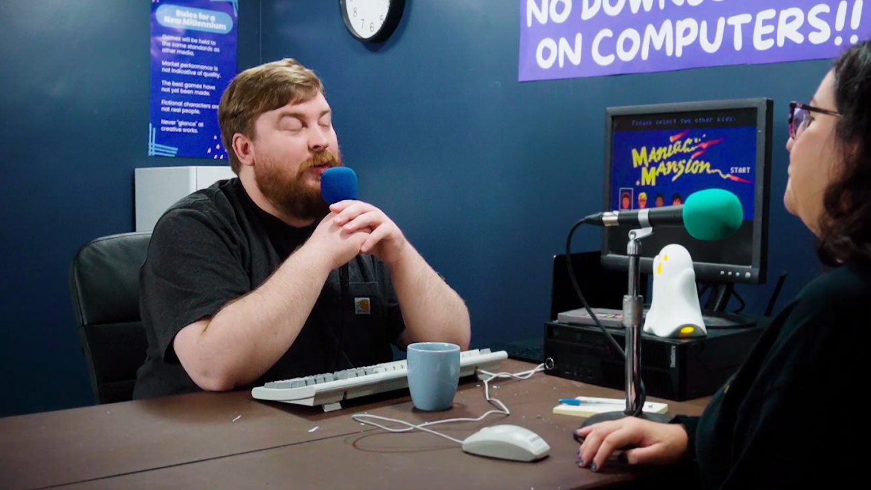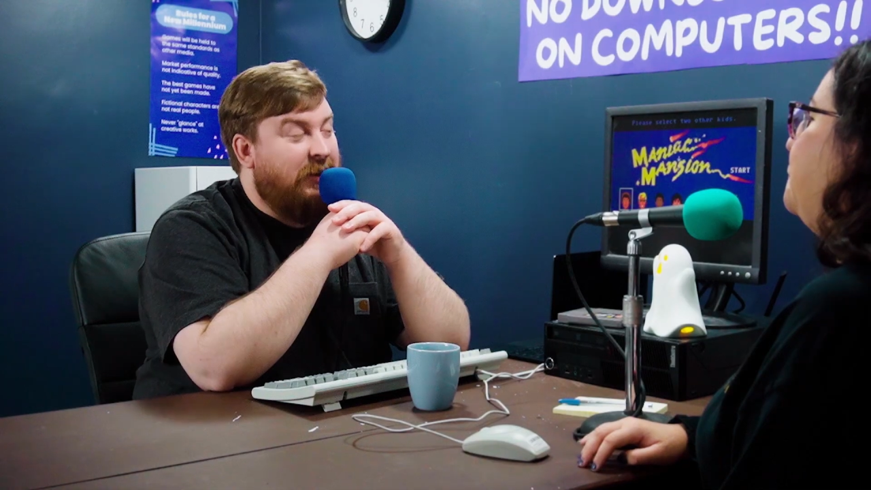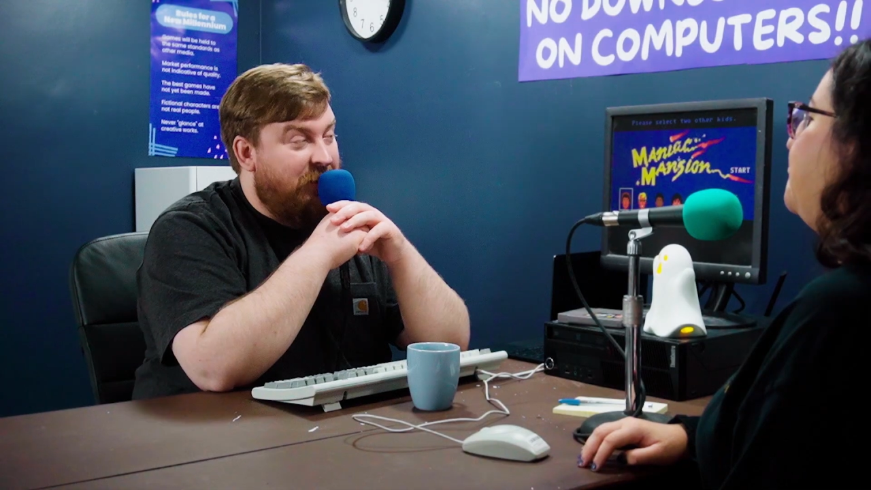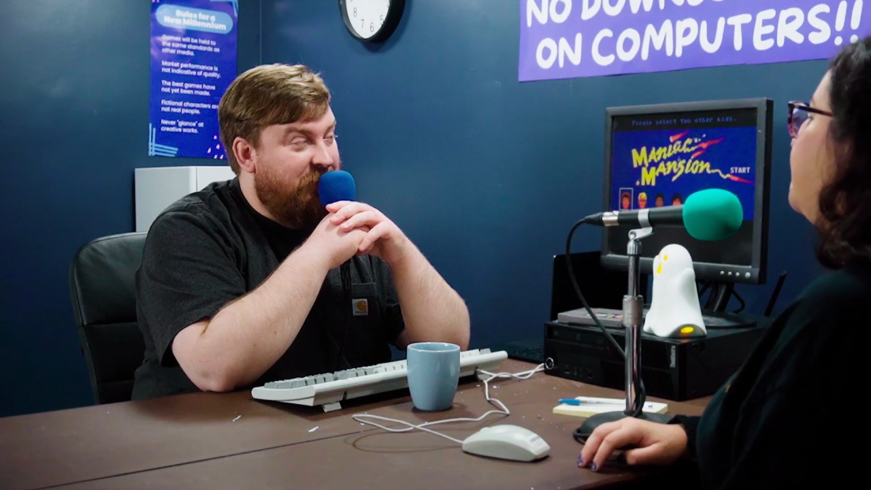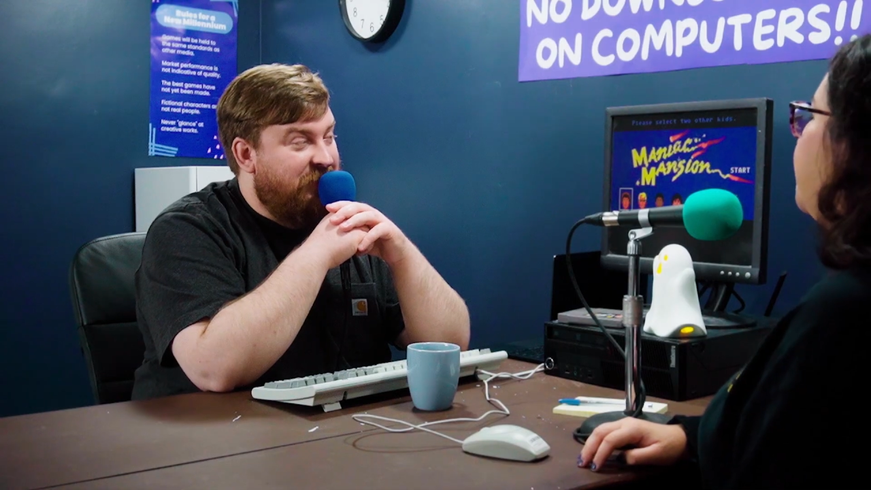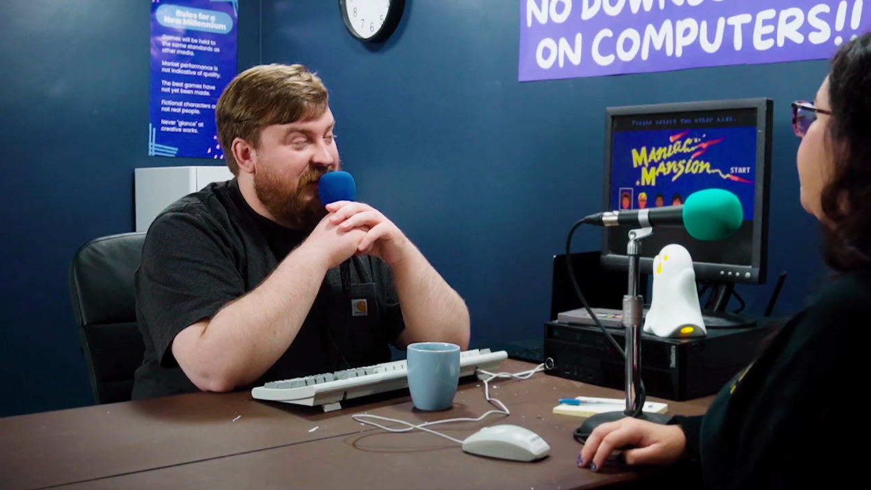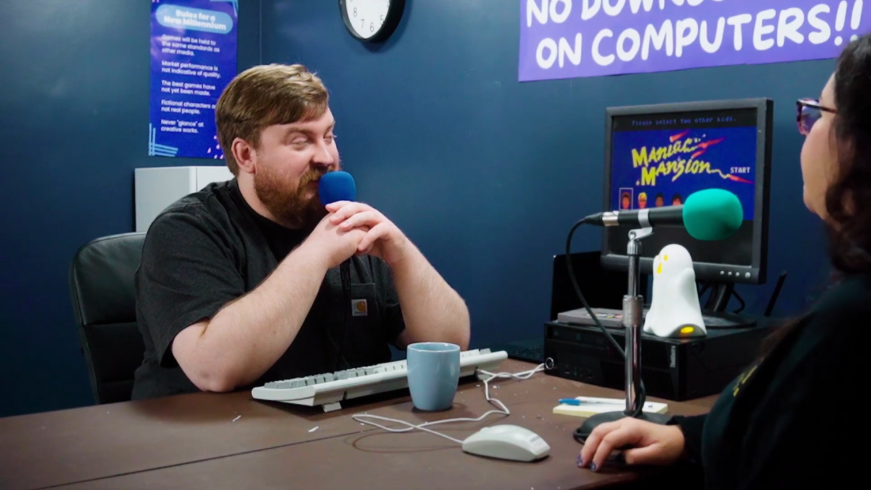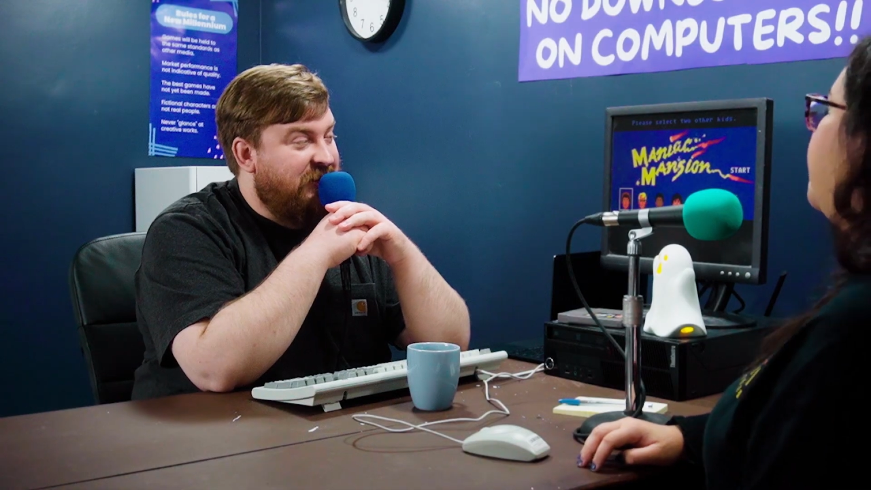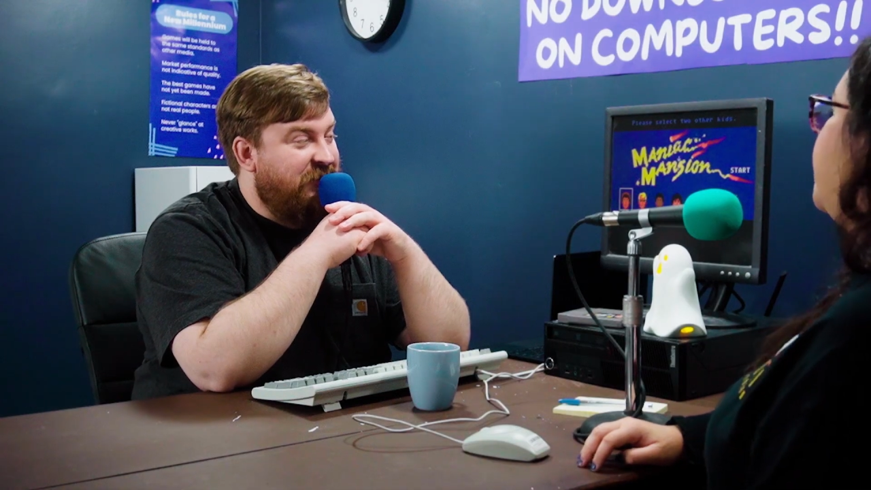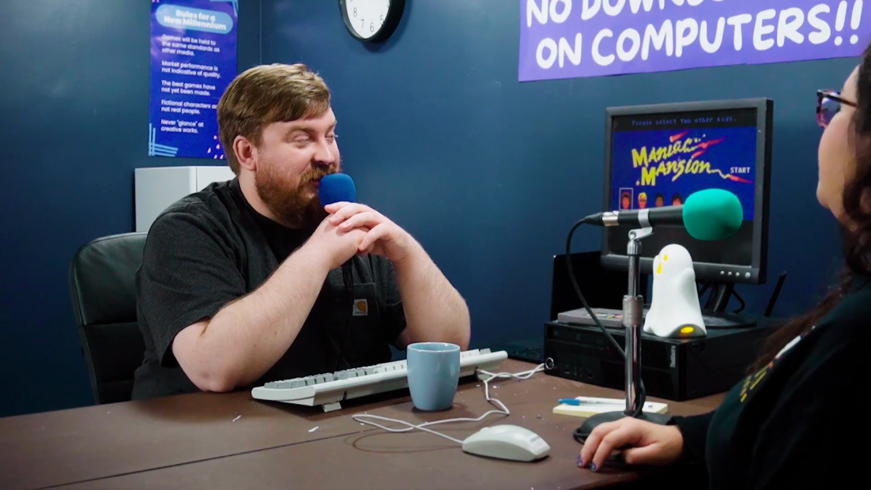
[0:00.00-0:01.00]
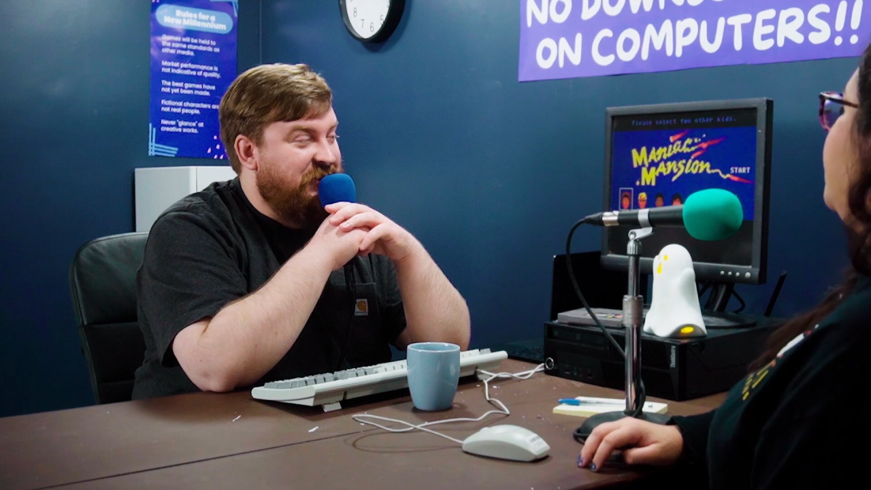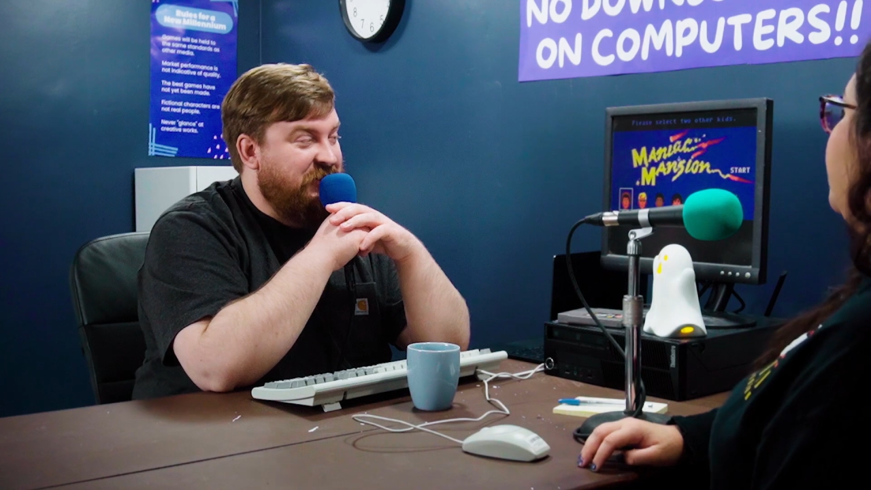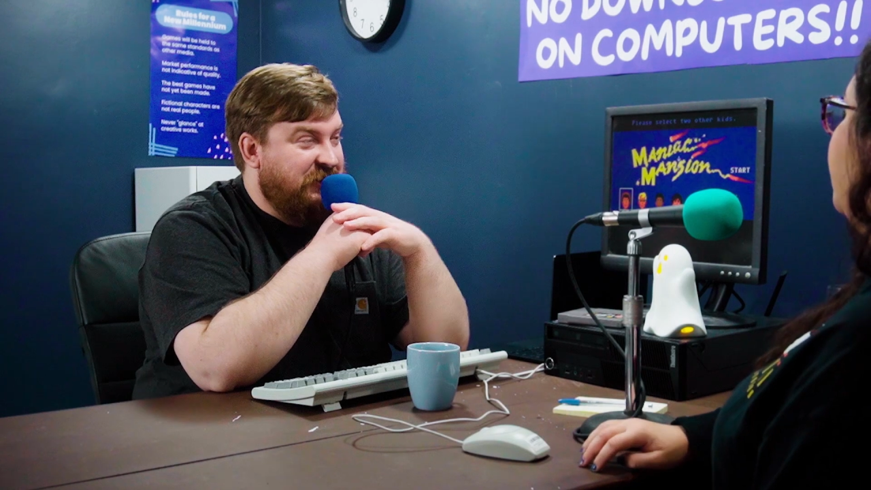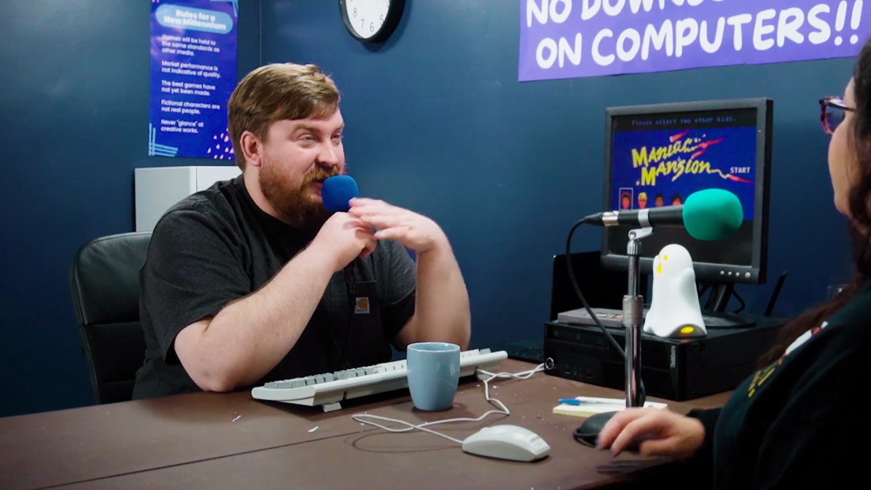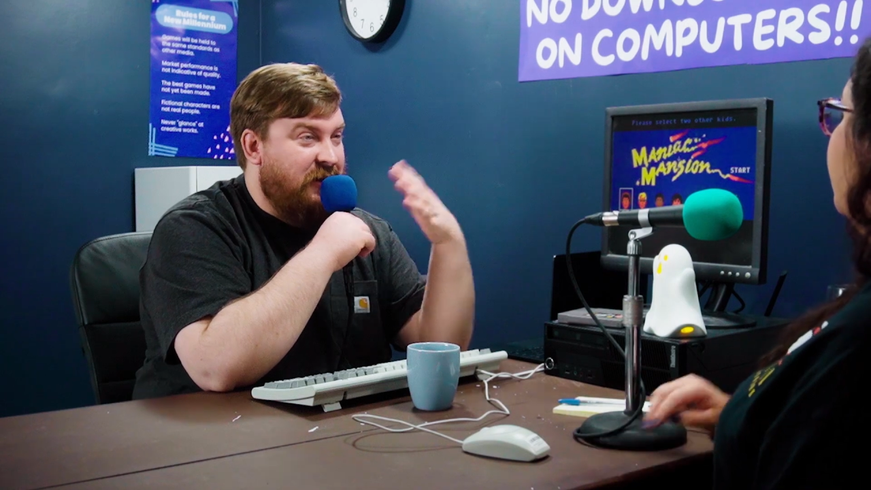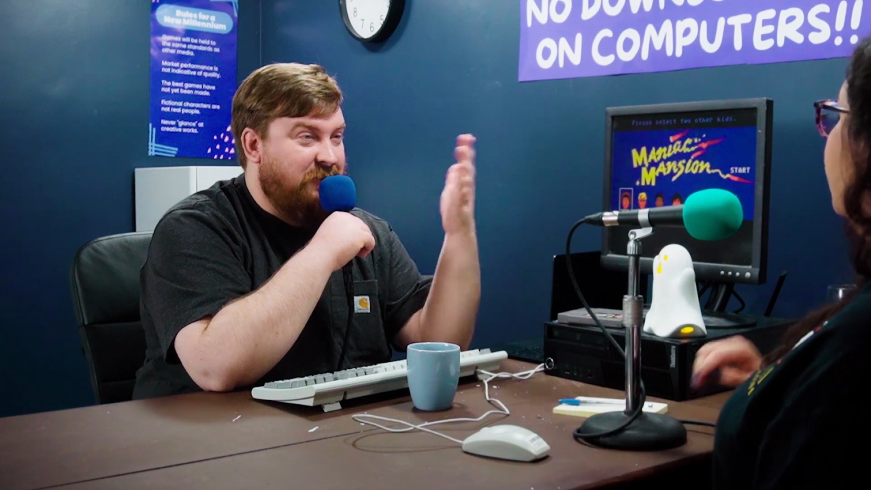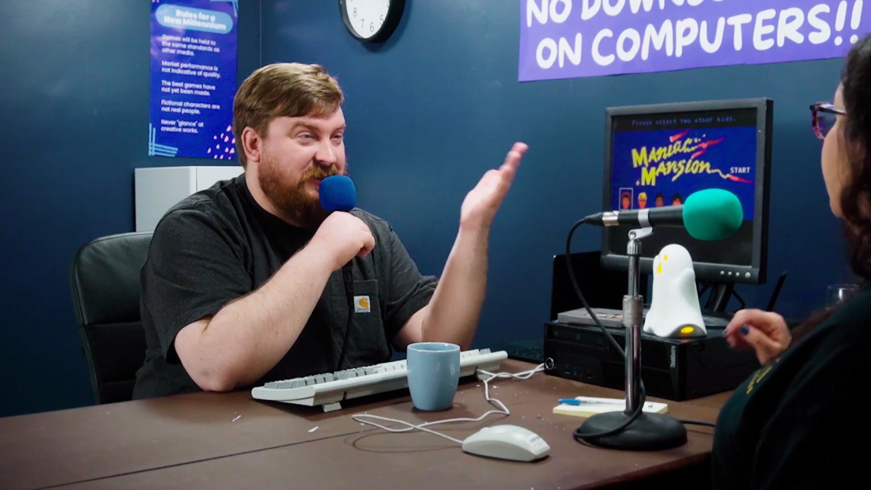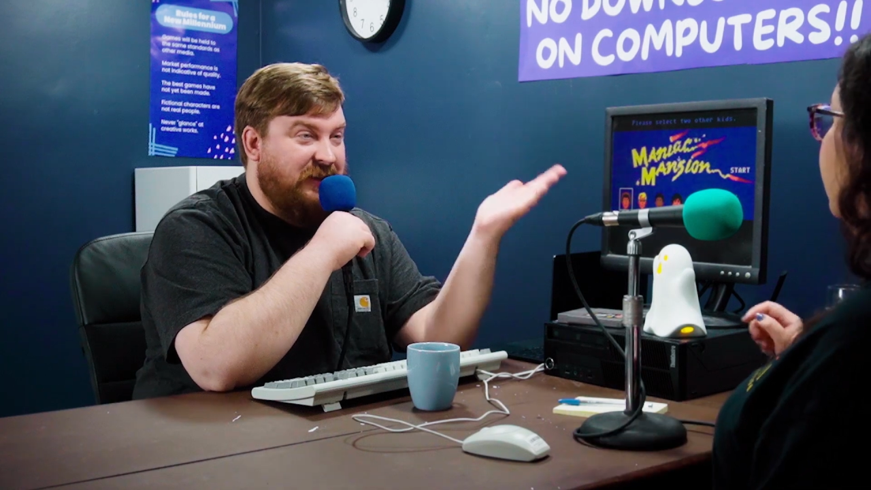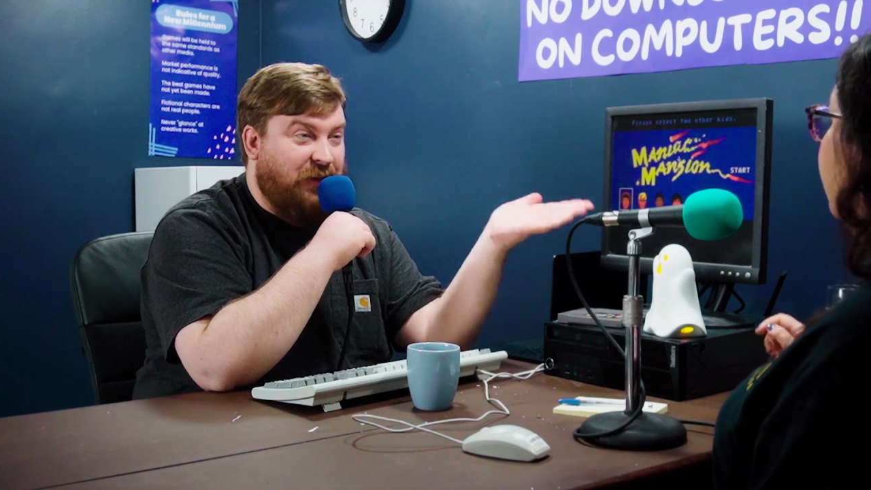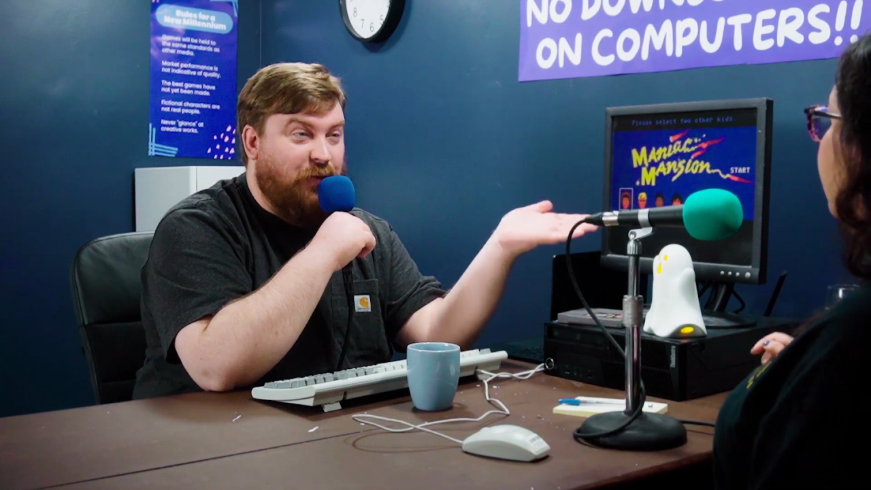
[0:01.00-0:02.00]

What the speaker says: Well, out of text adventures comes the